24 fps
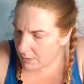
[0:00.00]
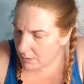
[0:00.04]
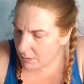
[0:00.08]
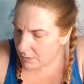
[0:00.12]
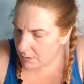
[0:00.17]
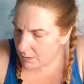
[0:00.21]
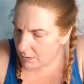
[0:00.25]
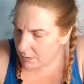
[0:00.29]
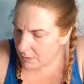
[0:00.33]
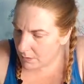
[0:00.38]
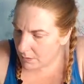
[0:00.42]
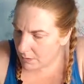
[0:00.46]
He
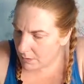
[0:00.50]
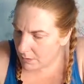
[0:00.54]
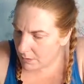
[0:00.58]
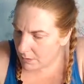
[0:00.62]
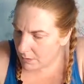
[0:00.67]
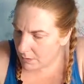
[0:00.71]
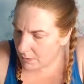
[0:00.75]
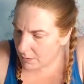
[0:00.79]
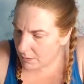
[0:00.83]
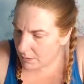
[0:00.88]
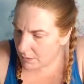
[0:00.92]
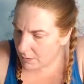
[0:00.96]
makes me
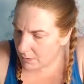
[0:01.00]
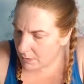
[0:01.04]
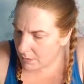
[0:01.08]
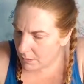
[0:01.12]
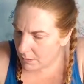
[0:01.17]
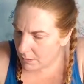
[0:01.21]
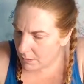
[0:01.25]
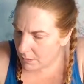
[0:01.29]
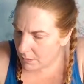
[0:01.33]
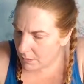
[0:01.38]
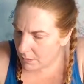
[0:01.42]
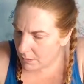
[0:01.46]
feel he's
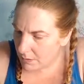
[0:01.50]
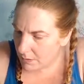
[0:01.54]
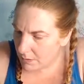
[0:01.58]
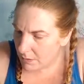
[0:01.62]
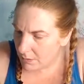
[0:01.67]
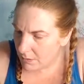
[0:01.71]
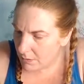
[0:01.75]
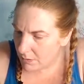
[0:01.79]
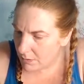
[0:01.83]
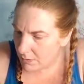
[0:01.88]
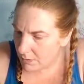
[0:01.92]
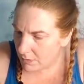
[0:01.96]
been at
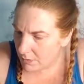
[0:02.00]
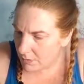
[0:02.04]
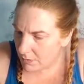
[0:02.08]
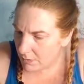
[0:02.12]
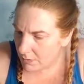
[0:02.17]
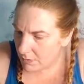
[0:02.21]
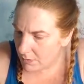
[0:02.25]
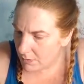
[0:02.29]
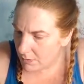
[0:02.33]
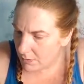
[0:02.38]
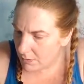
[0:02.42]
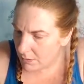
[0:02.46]
least 15
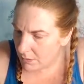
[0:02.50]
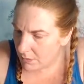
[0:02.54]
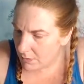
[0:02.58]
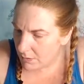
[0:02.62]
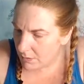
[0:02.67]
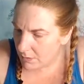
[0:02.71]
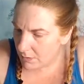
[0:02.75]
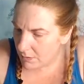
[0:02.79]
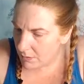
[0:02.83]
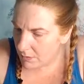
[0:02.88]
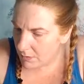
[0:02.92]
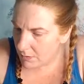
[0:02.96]

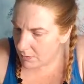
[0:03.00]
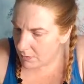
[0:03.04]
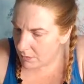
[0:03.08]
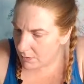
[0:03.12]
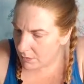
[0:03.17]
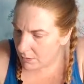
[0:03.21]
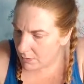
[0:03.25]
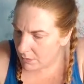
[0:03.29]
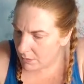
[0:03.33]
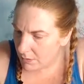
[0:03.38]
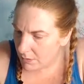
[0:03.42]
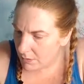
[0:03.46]
years
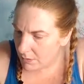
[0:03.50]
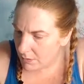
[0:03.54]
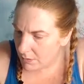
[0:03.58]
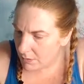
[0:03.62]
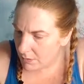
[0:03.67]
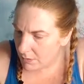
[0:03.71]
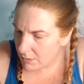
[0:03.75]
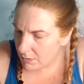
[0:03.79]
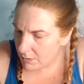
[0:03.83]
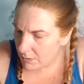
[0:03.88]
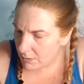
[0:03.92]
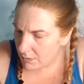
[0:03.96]

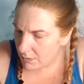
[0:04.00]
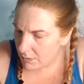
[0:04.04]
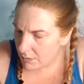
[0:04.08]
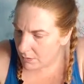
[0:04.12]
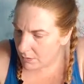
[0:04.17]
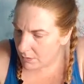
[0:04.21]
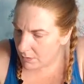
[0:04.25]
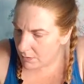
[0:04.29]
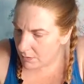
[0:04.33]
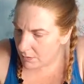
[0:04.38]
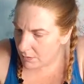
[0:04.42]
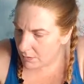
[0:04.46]

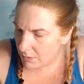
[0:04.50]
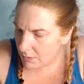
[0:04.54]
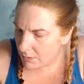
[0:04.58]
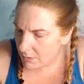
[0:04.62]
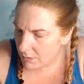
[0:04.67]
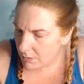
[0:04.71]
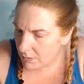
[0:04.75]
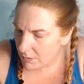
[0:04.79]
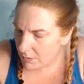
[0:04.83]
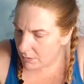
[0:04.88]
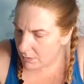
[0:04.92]
plus.